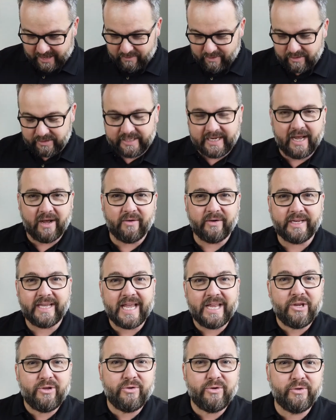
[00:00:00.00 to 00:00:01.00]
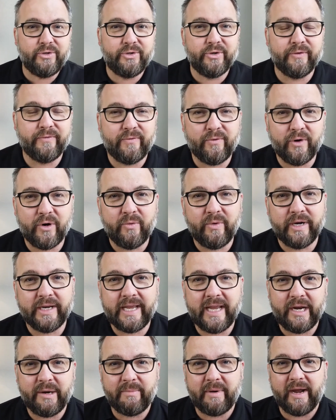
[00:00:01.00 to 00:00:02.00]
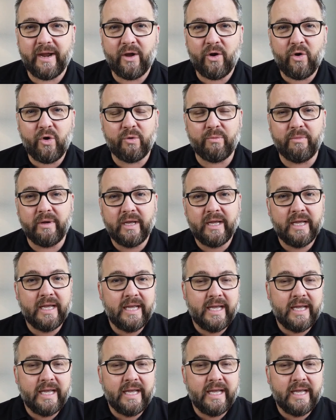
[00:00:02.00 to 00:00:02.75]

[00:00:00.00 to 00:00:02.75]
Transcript: I wrote down Can you use your 401k to buy a home?